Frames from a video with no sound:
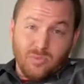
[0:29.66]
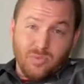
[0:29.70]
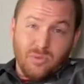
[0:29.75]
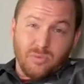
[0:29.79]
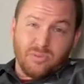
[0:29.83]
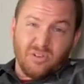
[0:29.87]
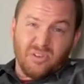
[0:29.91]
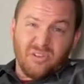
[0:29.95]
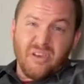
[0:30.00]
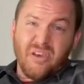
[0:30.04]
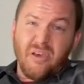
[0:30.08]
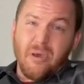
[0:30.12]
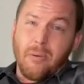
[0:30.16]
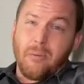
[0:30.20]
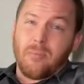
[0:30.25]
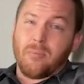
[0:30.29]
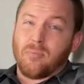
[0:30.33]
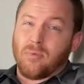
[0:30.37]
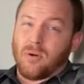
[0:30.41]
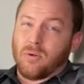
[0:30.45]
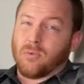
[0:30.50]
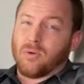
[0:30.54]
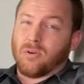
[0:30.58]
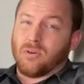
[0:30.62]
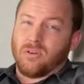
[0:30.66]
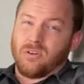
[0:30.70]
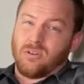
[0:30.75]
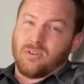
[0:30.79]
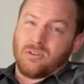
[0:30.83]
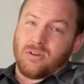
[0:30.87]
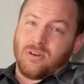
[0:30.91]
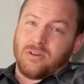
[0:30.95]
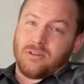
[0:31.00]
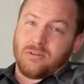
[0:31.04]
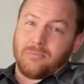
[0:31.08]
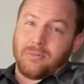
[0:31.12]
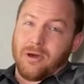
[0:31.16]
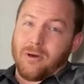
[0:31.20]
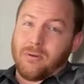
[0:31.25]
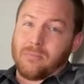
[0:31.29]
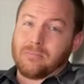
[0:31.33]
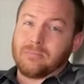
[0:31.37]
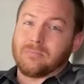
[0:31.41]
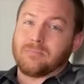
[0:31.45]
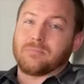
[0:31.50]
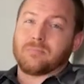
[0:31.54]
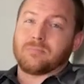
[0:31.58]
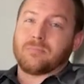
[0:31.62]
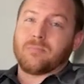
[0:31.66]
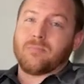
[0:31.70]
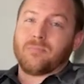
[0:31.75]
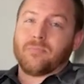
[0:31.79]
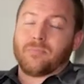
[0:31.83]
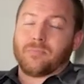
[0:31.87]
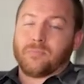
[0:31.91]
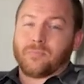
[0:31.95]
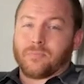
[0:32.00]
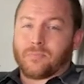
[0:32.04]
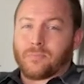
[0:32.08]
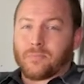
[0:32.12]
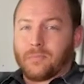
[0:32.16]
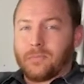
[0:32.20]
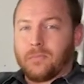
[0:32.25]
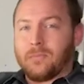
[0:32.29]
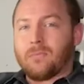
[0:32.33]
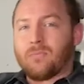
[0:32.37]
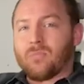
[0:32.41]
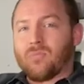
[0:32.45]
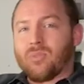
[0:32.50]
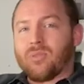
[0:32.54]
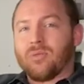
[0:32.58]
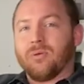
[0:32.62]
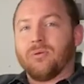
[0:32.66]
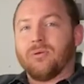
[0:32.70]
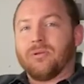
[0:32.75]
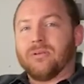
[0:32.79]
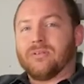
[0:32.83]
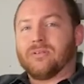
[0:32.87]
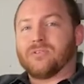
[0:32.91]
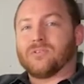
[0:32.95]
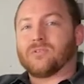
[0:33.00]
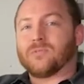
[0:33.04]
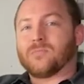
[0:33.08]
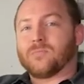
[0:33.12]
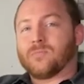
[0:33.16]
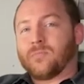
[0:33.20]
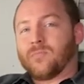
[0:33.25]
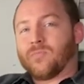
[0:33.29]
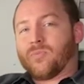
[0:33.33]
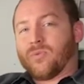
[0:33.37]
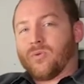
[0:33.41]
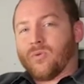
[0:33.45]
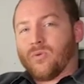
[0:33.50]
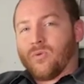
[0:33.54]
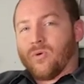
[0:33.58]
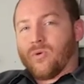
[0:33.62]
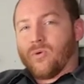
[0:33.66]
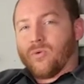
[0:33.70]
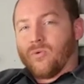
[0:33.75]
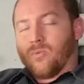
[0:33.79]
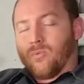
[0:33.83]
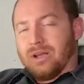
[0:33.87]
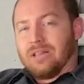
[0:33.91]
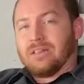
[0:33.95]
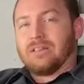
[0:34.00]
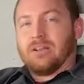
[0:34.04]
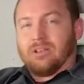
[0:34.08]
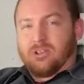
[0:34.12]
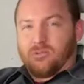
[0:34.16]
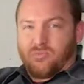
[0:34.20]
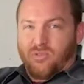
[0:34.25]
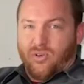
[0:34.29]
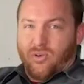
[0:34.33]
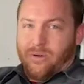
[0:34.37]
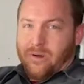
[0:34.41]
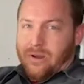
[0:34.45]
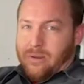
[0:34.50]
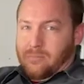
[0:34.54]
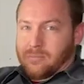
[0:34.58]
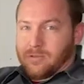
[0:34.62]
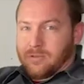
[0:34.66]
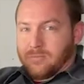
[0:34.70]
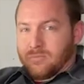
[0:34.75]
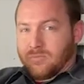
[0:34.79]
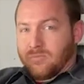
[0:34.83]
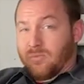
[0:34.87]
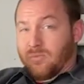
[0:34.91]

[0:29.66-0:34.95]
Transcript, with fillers: today, what we're going to talk about is weight loss programs.